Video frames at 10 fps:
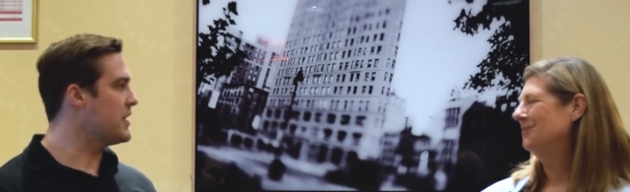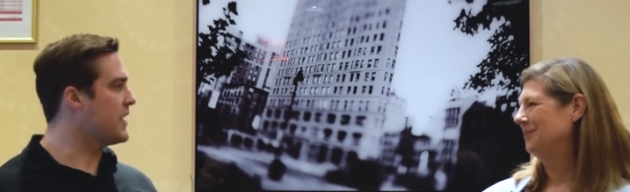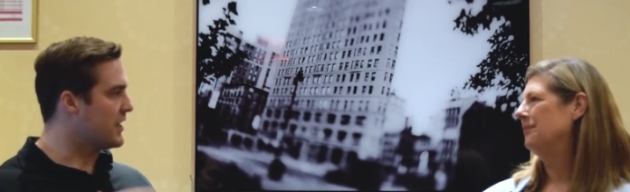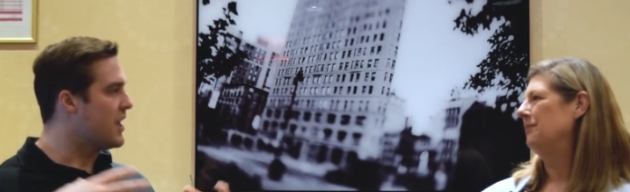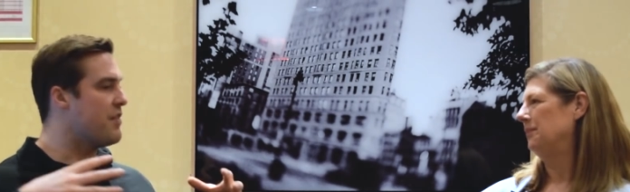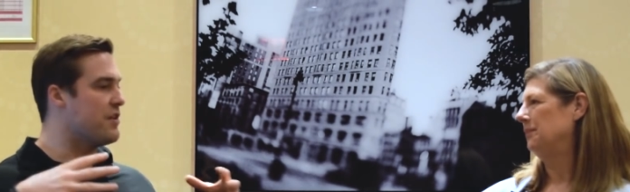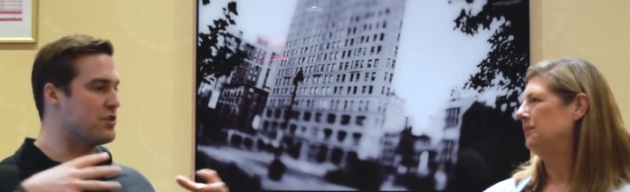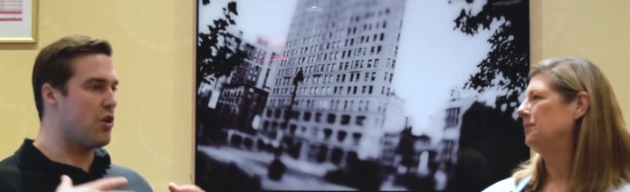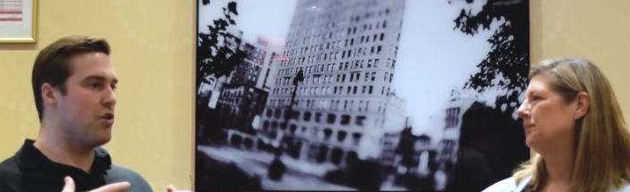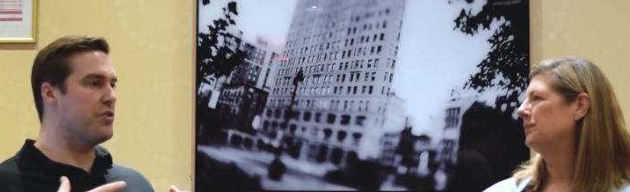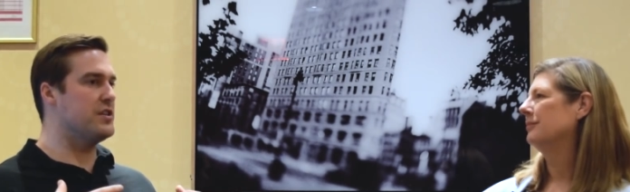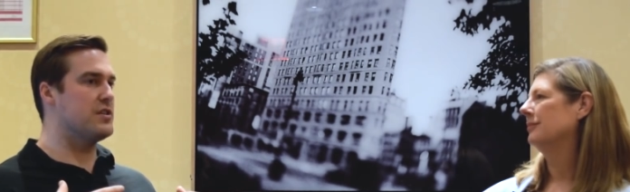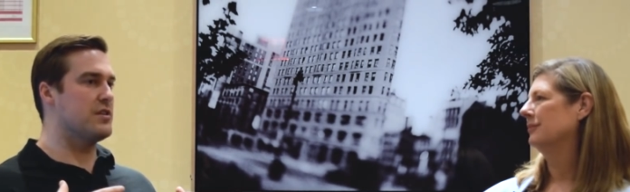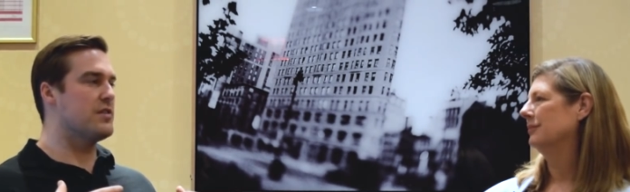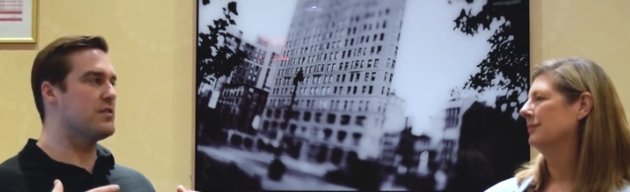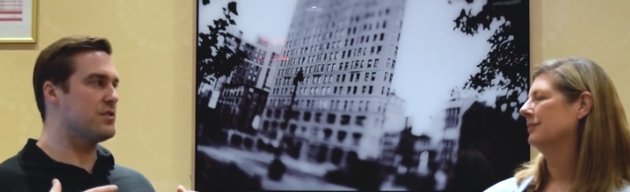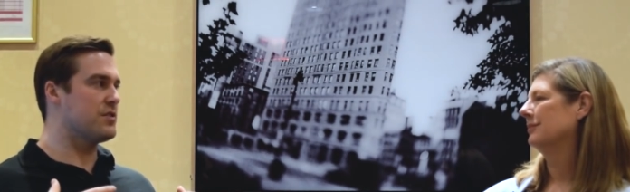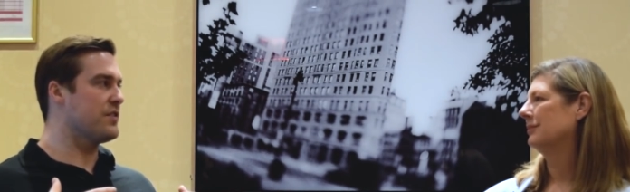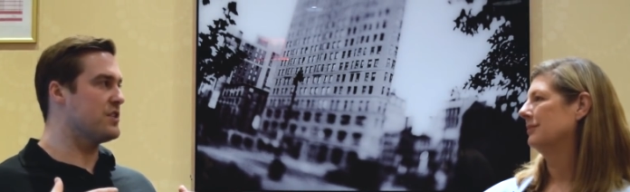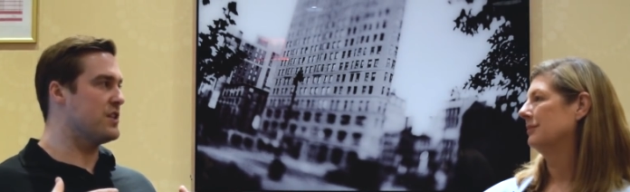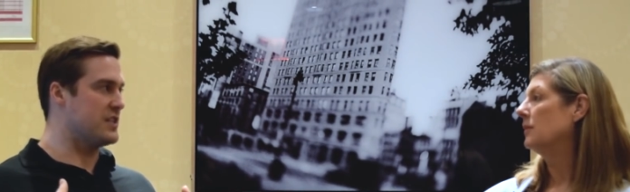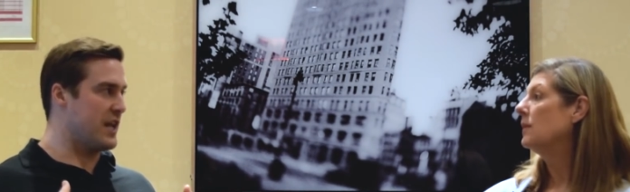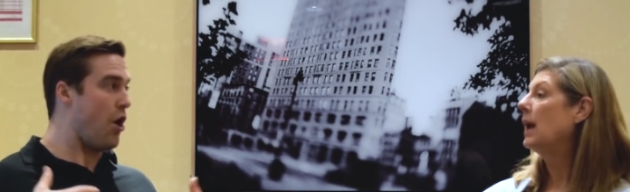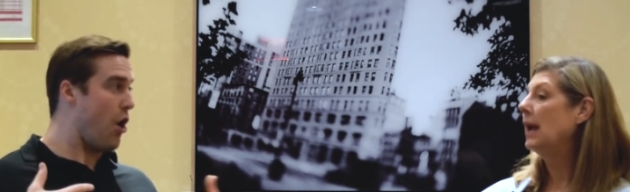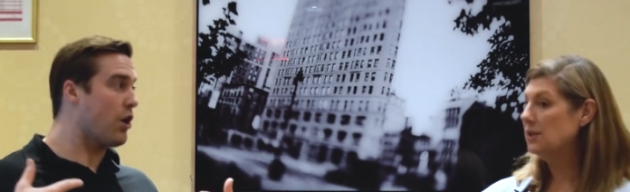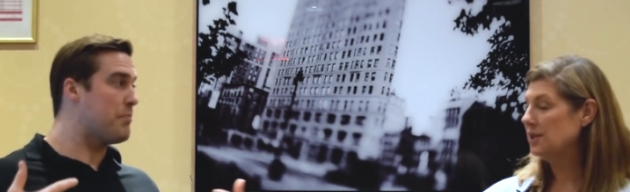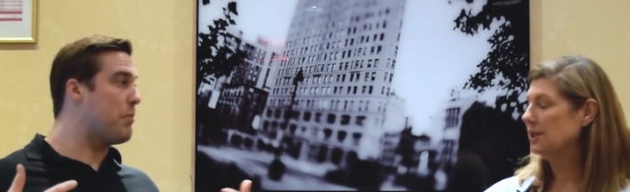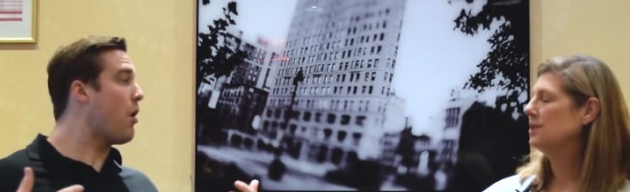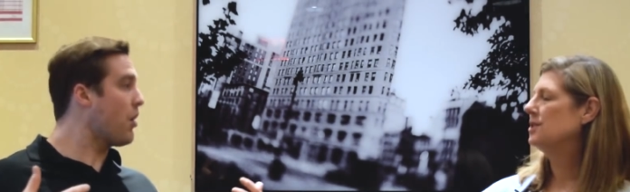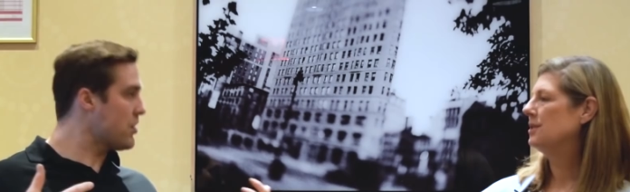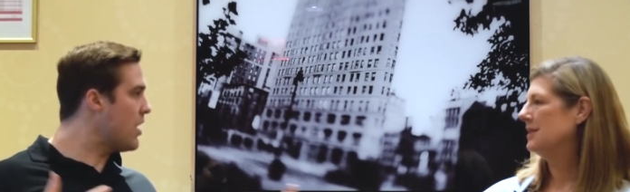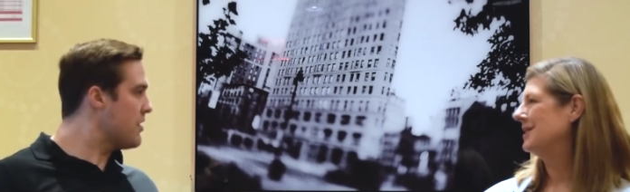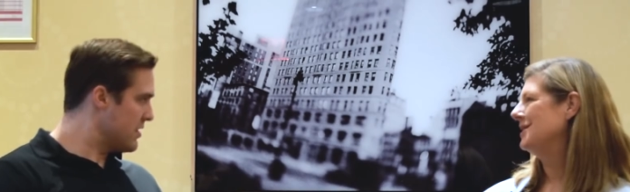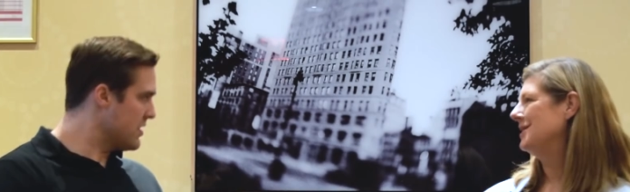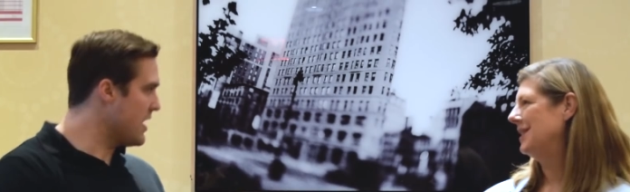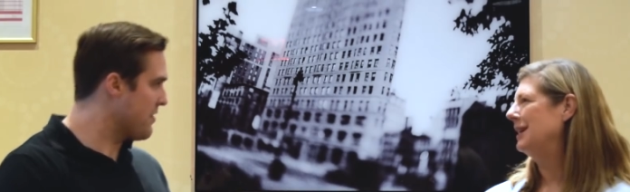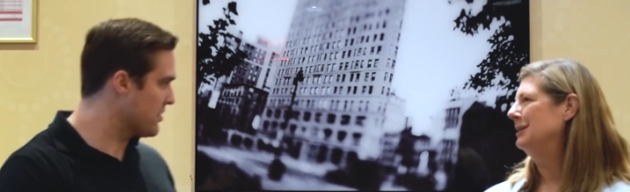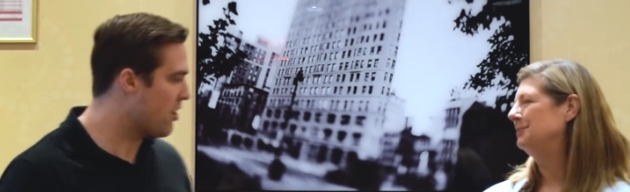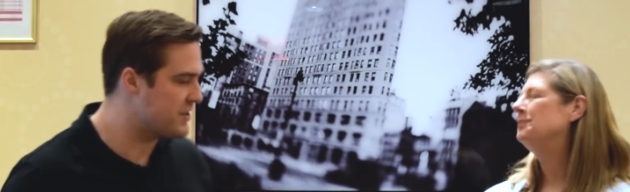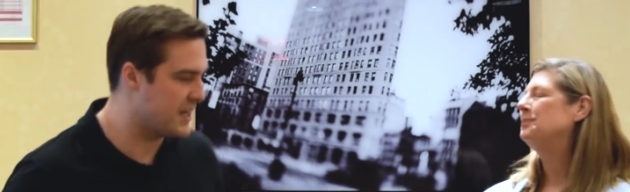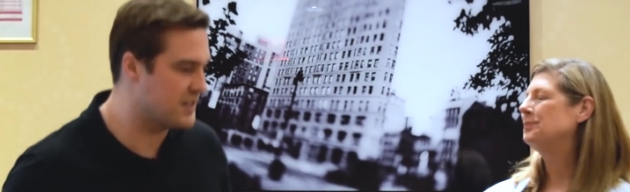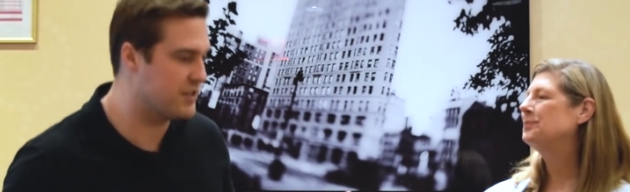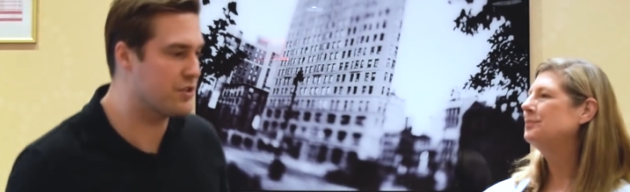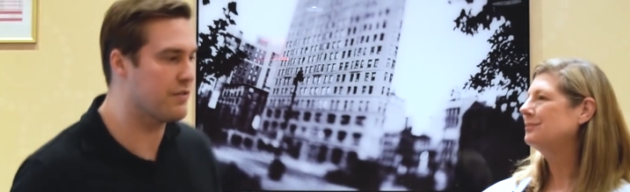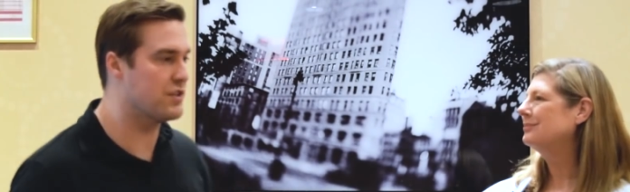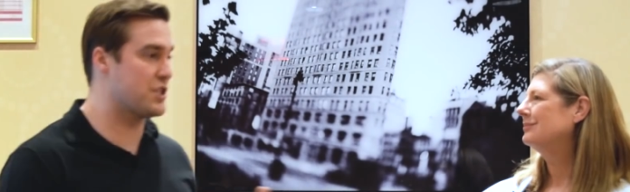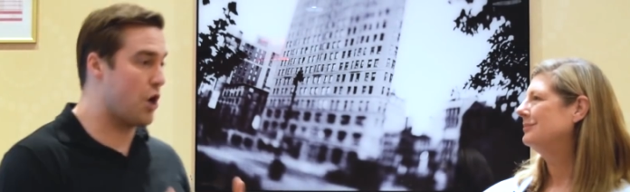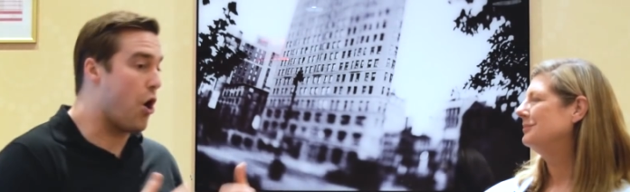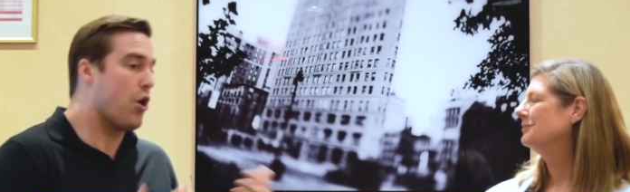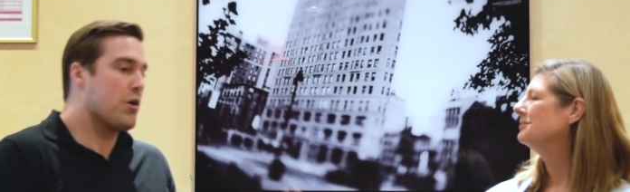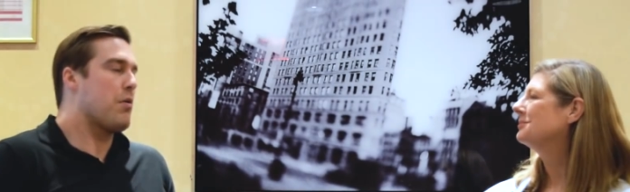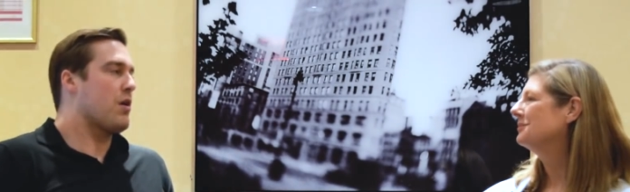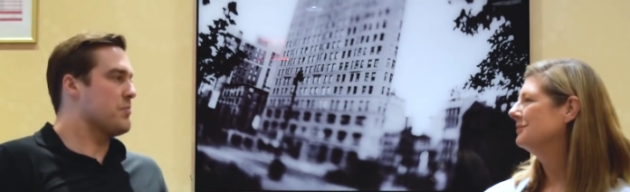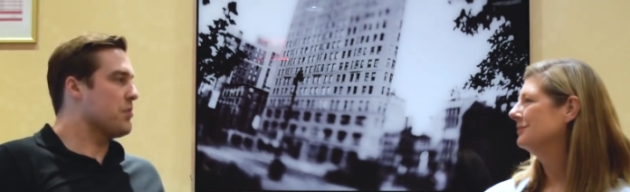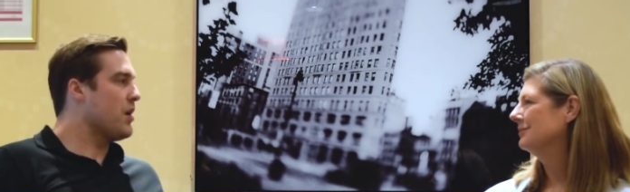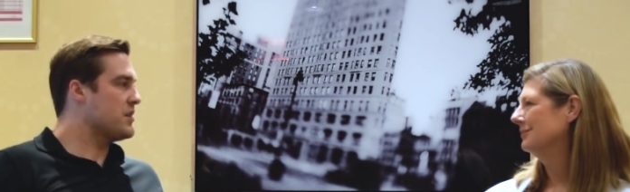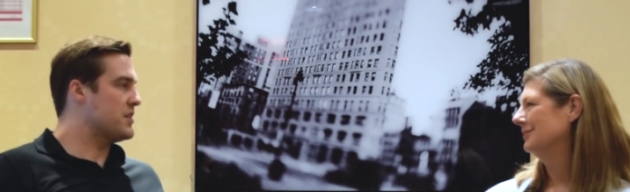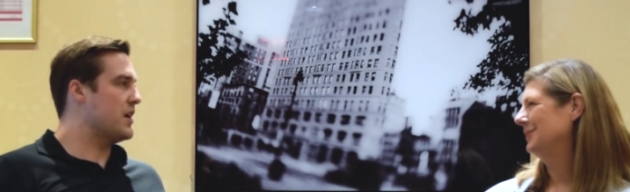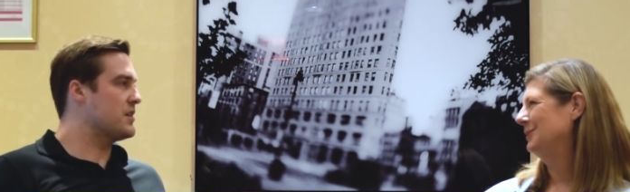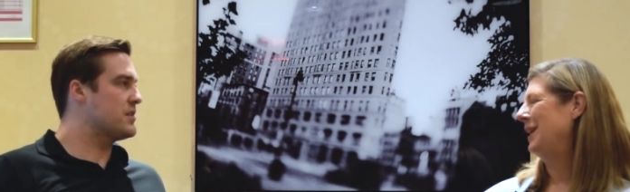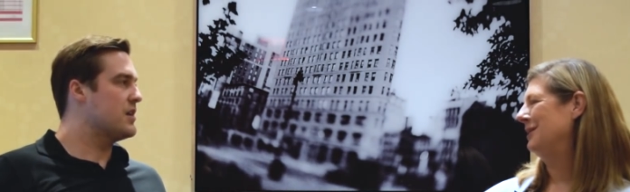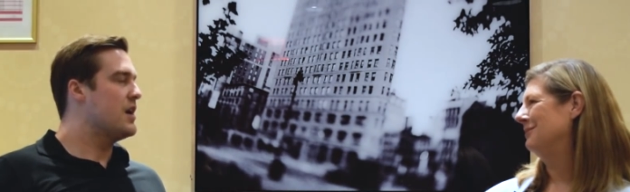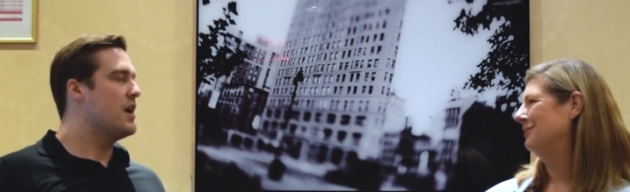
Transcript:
Speaker 1: Like there's all these services that are ancillary a part. Services, yeah, yeah, there's all these ancillary services that are a part of the process. Right.